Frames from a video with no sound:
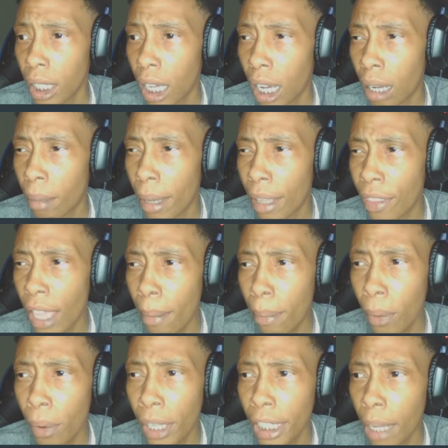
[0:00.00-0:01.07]
At that
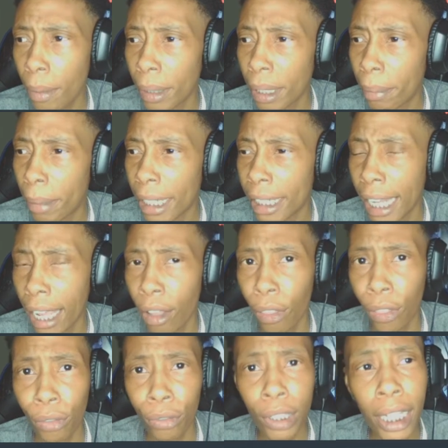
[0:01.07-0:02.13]
point, they would have been down
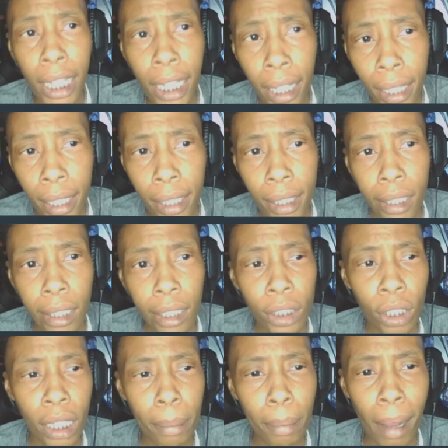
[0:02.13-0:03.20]
3.
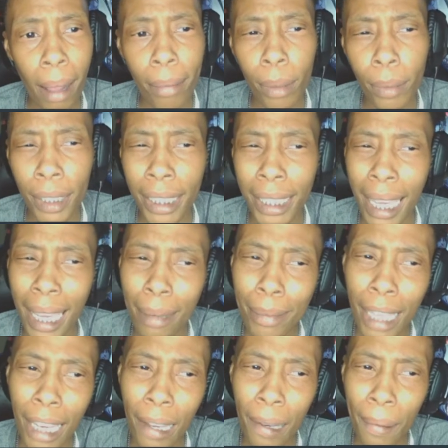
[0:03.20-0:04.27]
So they probably would have came
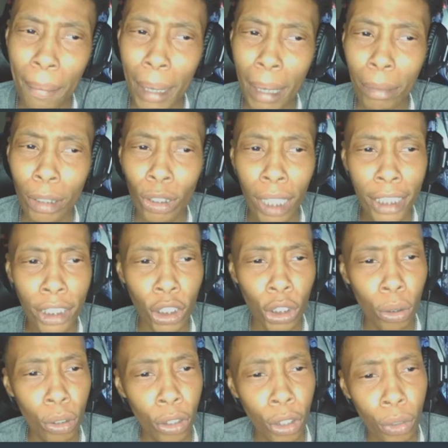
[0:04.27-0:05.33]
down, maybe tried to
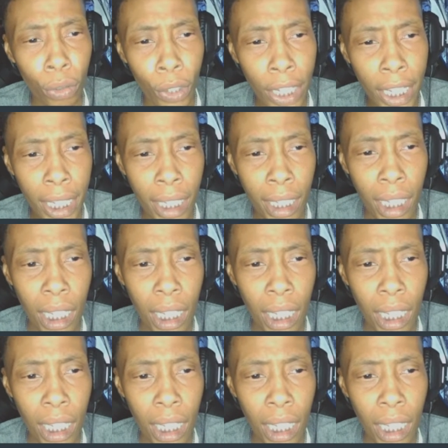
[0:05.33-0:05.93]
shoot a 3.